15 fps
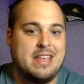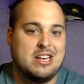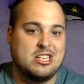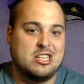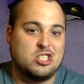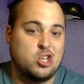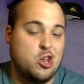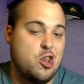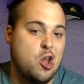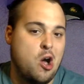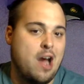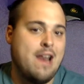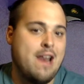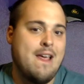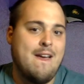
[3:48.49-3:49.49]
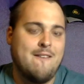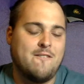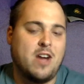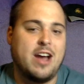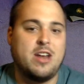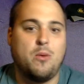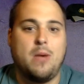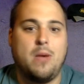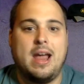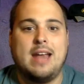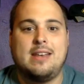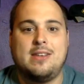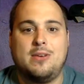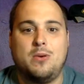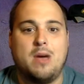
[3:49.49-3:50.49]
they just could not find a
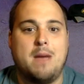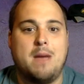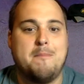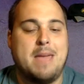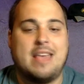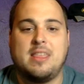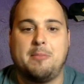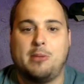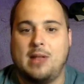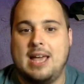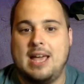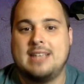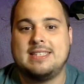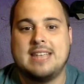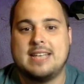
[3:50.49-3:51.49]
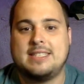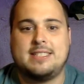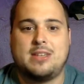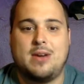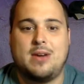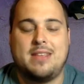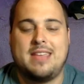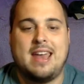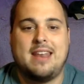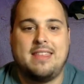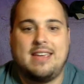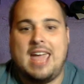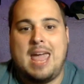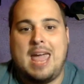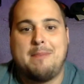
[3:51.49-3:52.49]
way to make the plays necessary at the end of
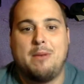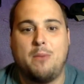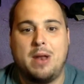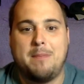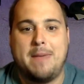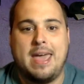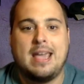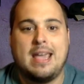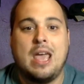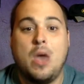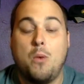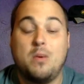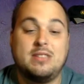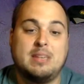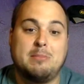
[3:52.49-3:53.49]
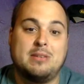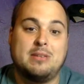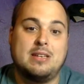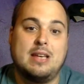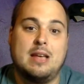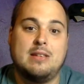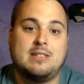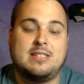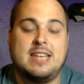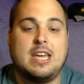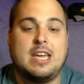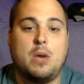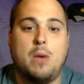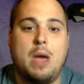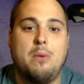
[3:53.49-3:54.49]
the game, and Winnipeg was able to
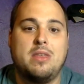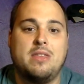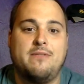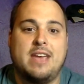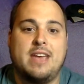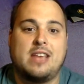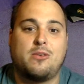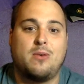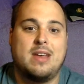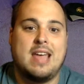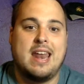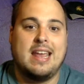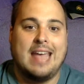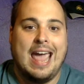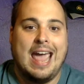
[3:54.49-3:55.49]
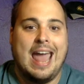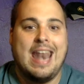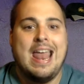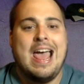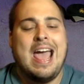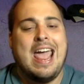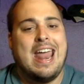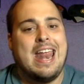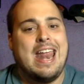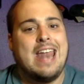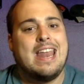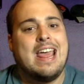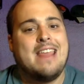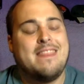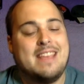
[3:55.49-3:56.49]
sneak away with the victory yet again.
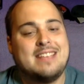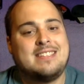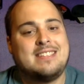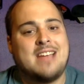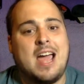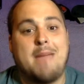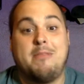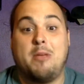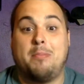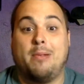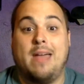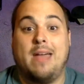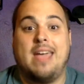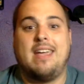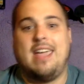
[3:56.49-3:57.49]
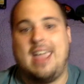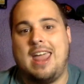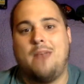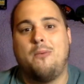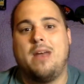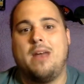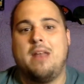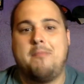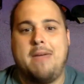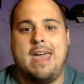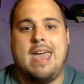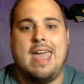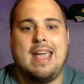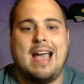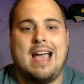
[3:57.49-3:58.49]
And this time they're playing in
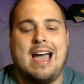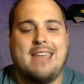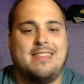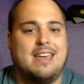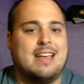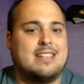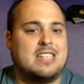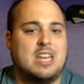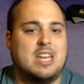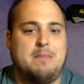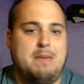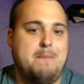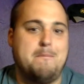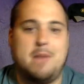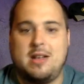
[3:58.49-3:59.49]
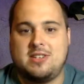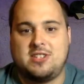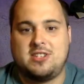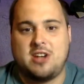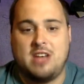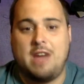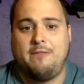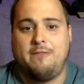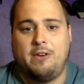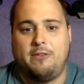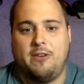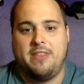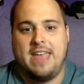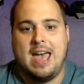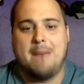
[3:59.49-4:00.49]
Winnipeg. I think it's going to be much tougher
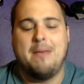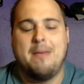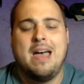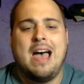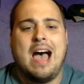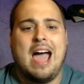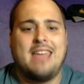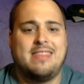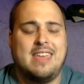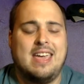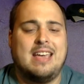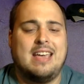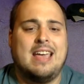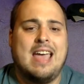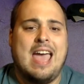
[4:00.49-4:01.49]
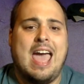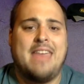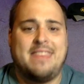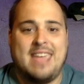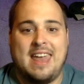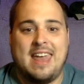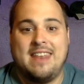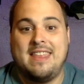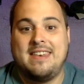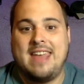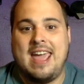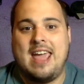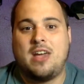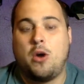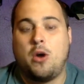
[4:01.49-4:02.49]
them. I think at the end of the
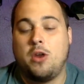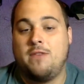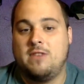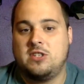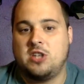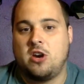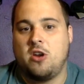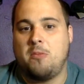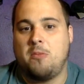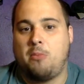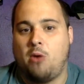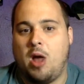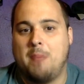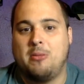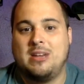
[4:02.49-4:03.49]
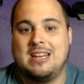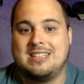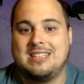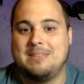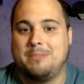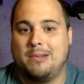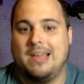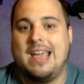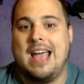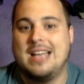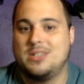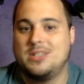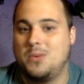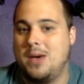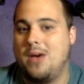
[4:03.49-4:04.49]
day, Cody Fajardo probably doesn't play
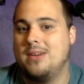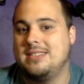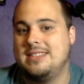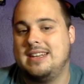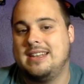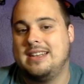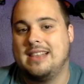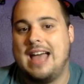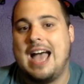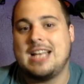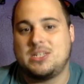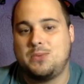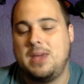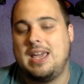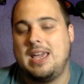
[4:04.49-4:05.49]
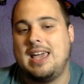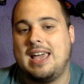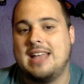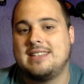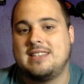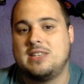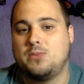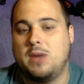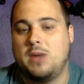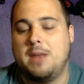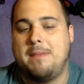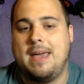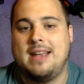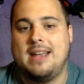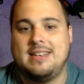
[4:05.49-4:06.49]
as well as he did last week against this
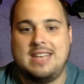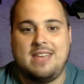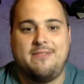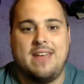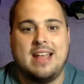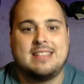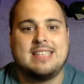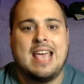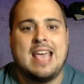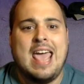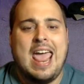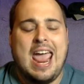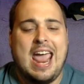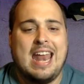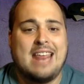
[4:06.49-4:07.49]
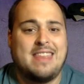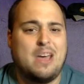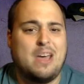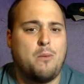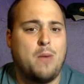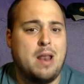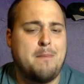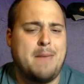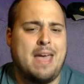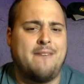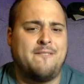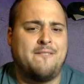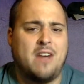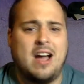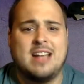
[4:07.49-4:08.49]
Winnipeg defense, and I think Winnipeg
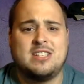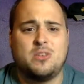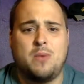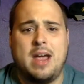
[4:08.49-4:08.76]
finds a